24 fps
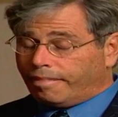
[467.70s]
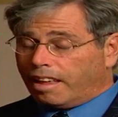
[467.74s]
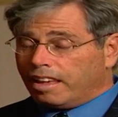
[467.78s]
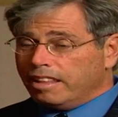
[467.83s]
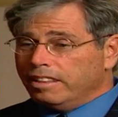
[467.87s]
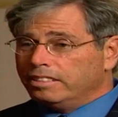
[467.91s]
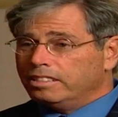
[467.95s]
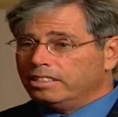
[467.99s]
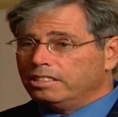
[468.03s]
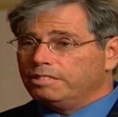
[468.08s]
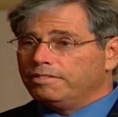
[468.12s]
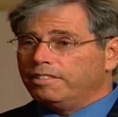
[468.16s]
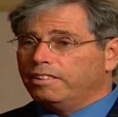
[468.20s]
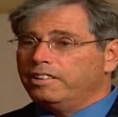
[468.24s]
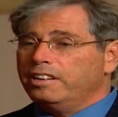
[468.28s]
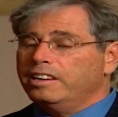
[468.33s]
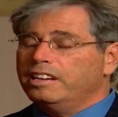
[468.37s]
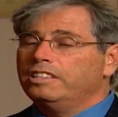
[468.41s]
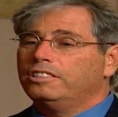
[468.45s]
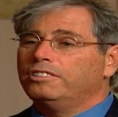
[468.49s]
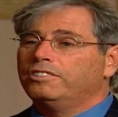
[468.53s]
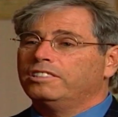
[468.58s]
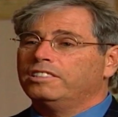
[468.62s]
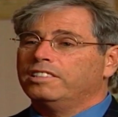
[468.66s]
this is very
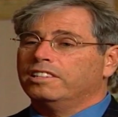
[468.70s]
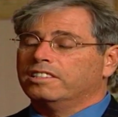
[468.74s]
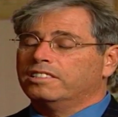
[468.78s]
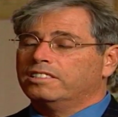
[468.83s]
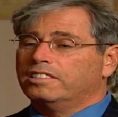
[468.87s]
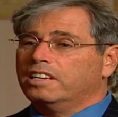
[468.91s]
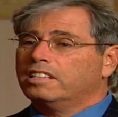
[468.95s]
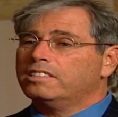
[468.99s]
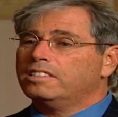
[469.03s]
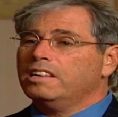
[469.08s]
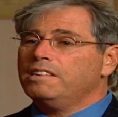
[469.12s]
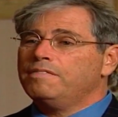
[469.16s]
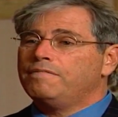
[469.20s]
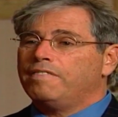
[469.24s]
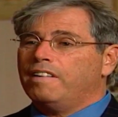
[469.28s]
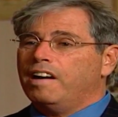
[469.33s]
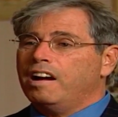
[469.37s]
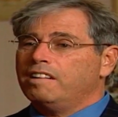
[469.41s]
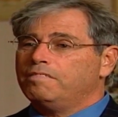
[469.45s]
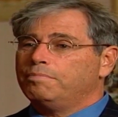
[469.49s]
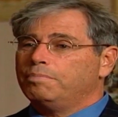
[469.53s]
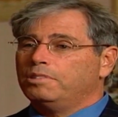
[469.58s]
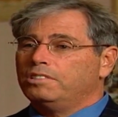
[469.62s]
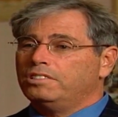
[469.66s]
interesting,
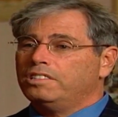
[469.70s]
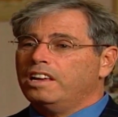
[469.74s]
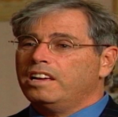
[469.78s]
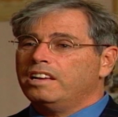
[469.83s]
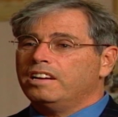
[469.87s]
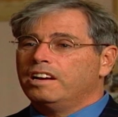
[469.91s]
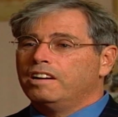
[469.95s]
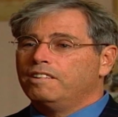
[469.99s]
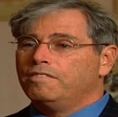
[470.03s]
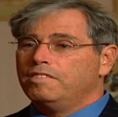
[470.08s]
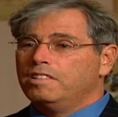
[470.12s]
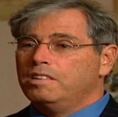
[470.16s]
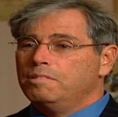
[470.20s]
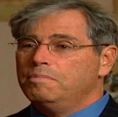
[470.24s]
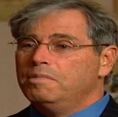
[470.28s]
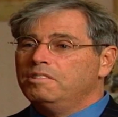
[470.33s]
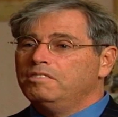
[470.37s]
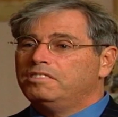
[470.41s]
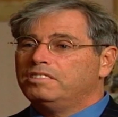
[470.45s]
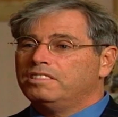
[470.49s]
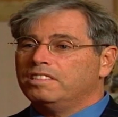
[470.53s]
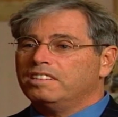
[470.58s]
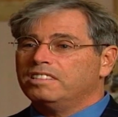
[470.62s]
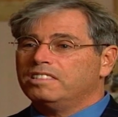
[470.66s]
65% of the
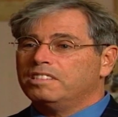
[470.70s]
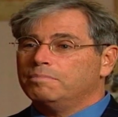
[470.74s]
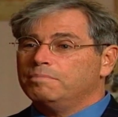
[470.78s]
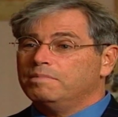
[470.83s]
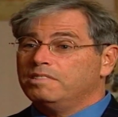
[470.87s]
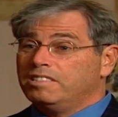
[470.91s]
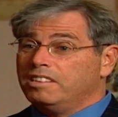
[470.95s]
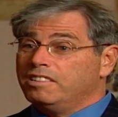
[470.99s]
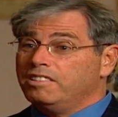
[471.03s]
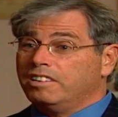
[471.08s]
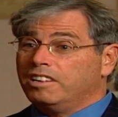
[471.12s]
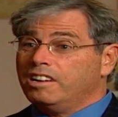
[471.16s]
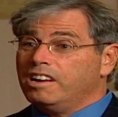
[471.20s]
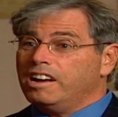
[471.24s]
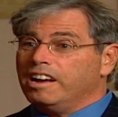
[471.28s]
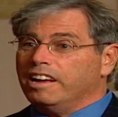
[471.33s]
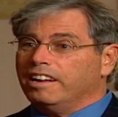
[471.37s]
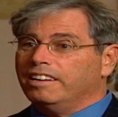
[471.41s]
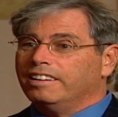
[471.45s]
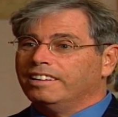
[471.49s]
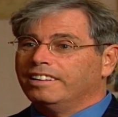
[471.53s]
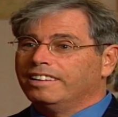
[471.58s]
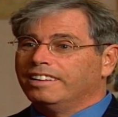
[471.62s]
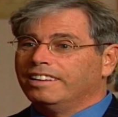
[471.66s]
immune system is in the
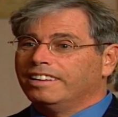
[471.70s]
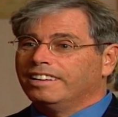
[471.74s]
gut.